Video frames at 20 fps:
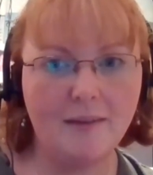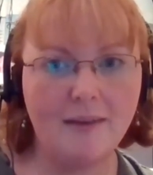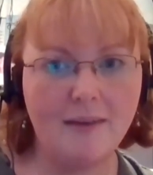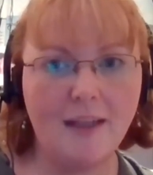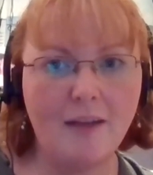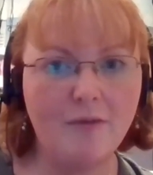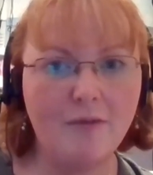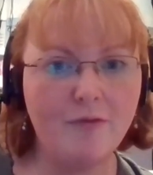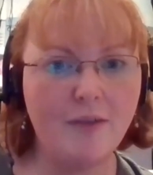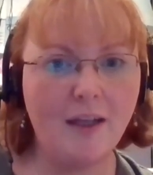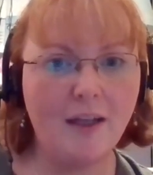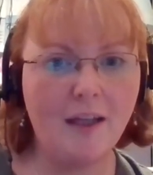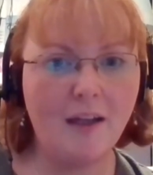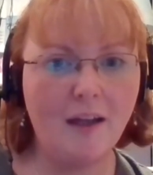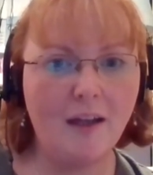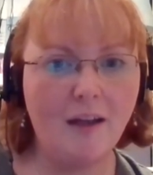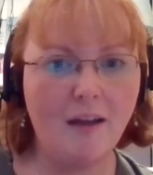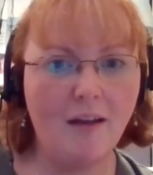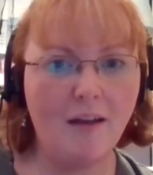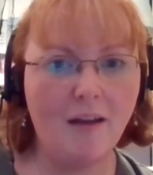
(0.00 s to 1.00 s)
they
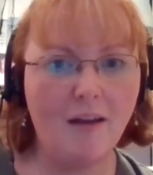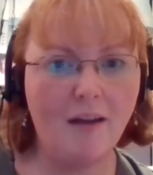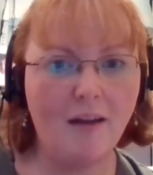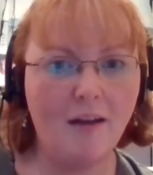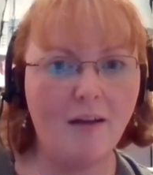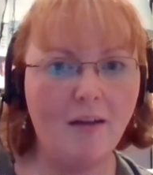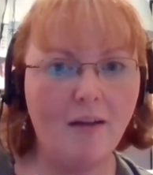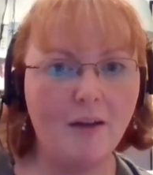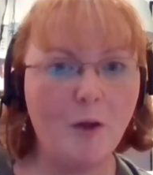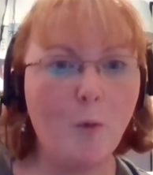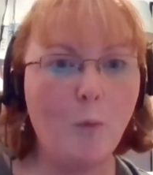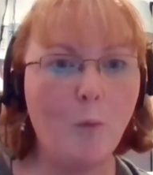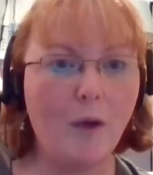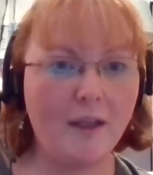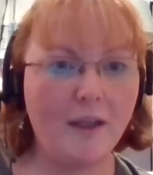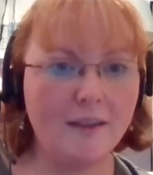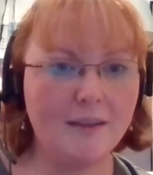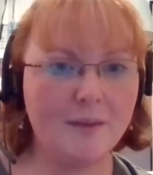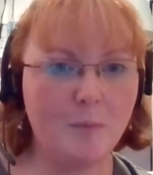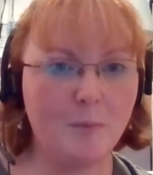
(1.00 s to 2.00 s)
feel like a
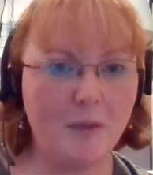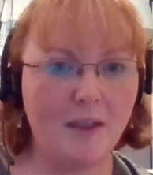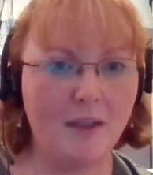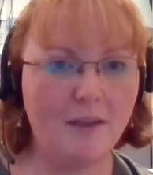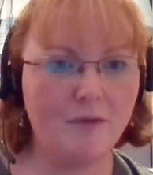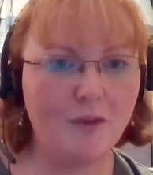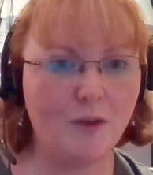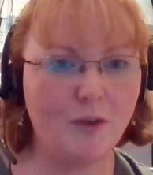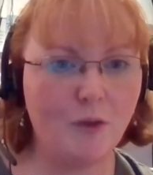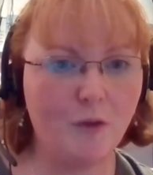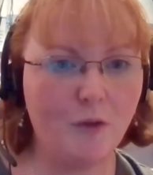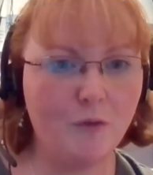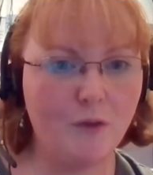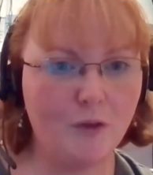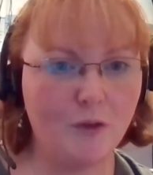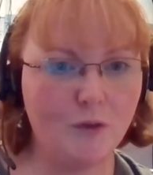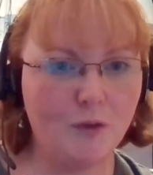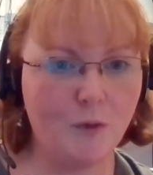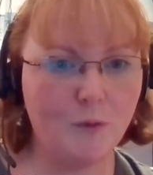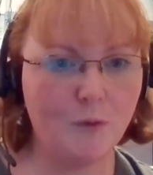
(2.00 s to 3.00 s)
weight has been lifted off
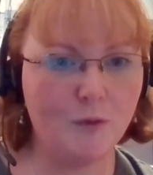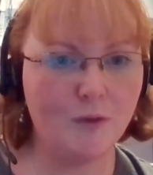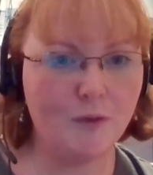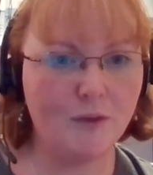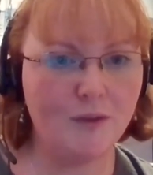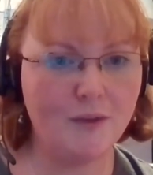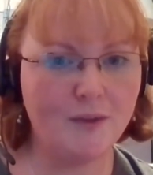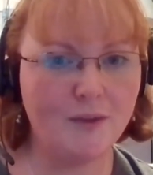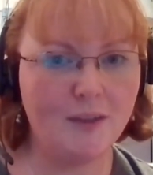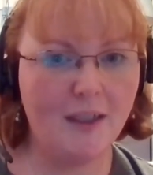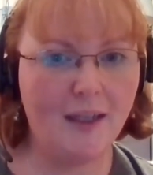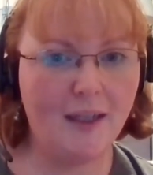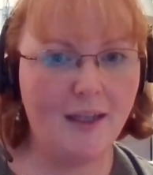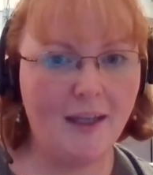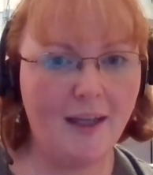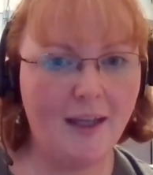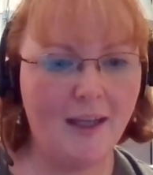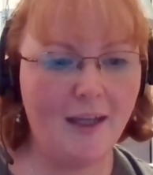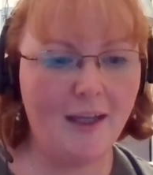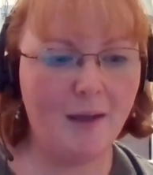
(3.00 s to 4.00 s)
their shoulders
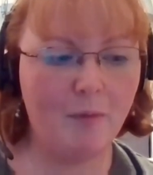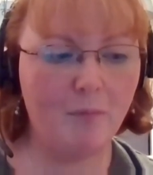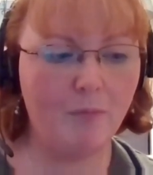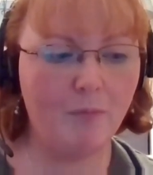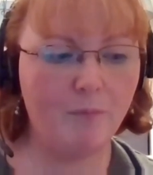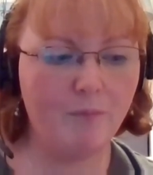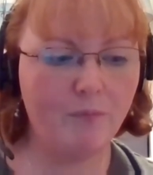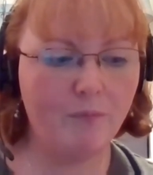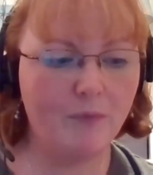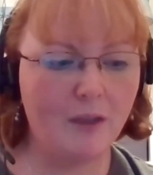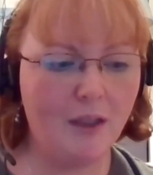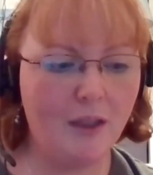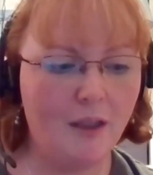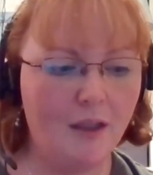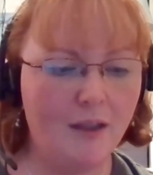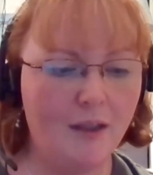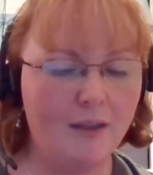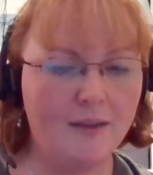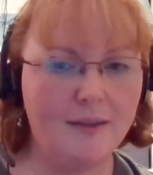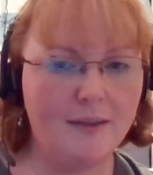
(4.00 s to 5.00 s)
um,
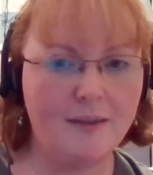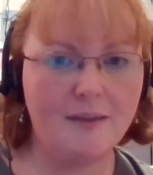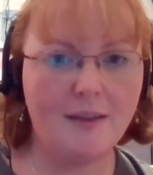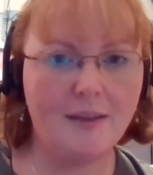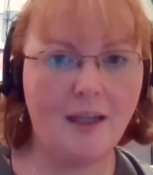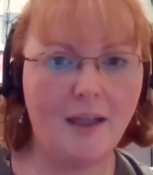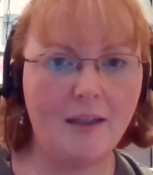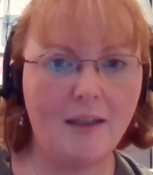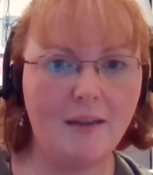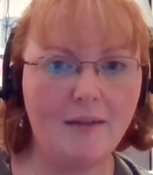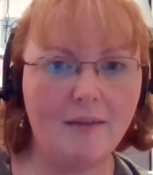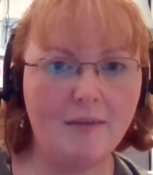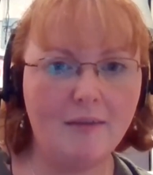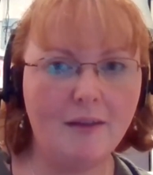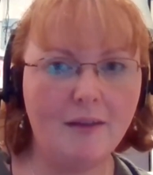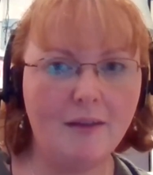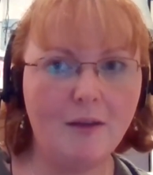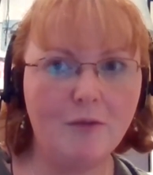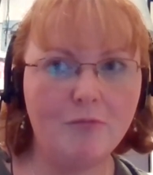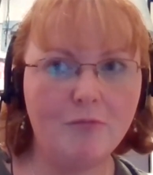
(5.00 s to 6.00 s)
say
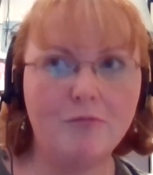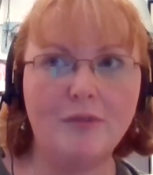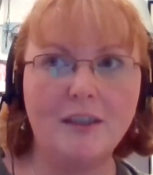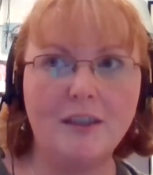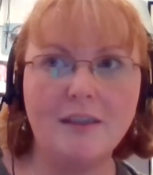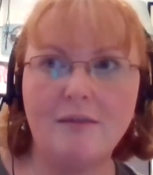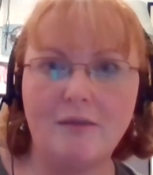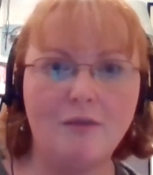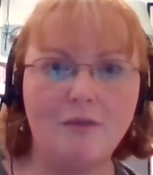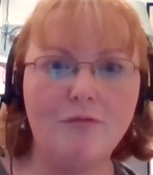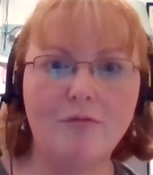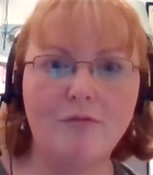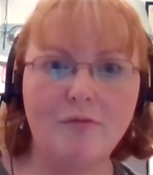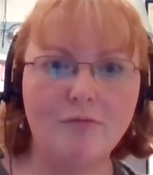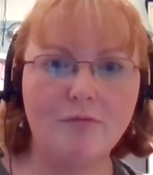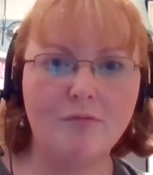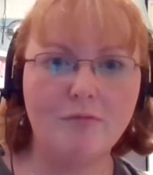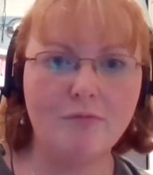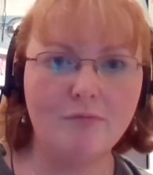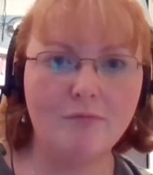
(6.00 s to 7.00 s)
the re-
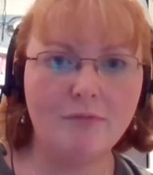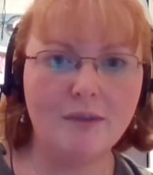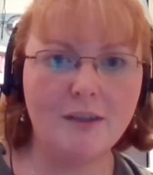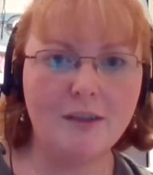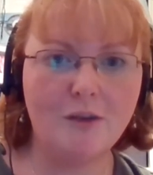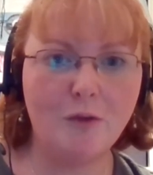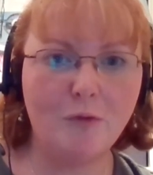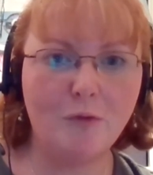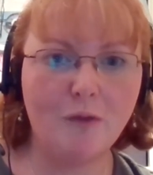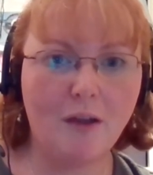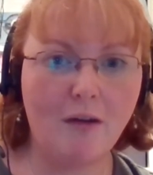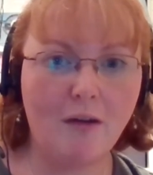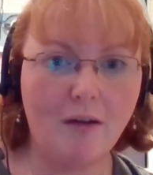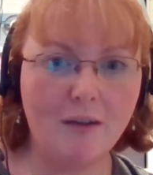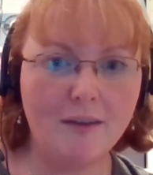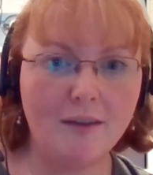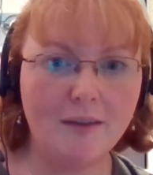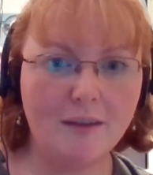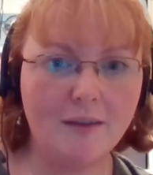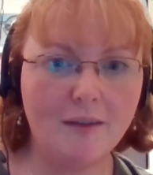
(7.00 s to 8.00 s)
stuff that
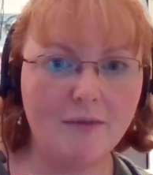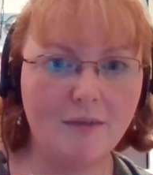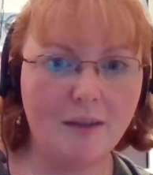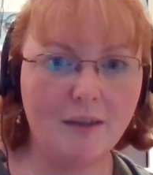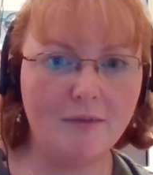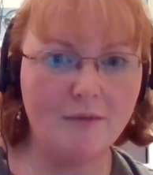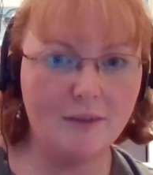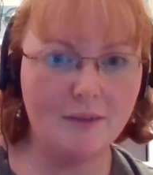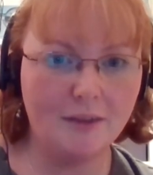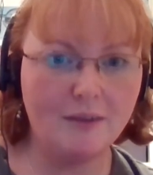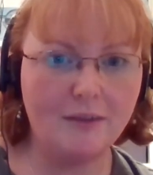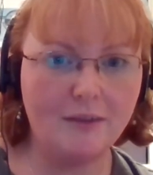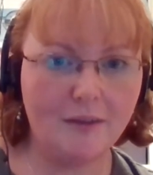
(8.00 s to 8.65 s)
I did around